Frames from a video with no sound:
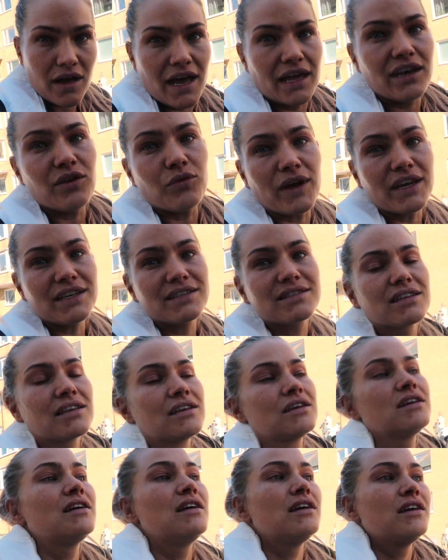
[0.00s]
Anyways,
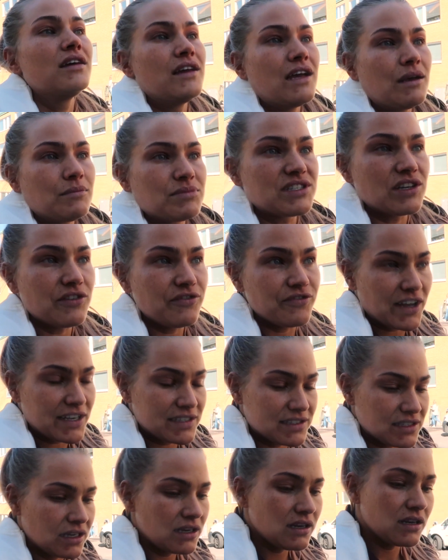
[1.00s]
I'm still
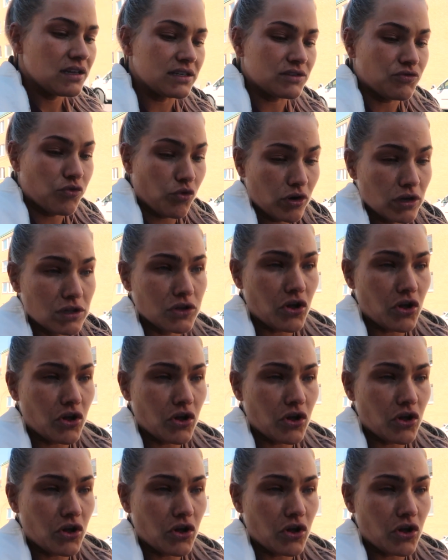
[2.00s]
fasted. It's 4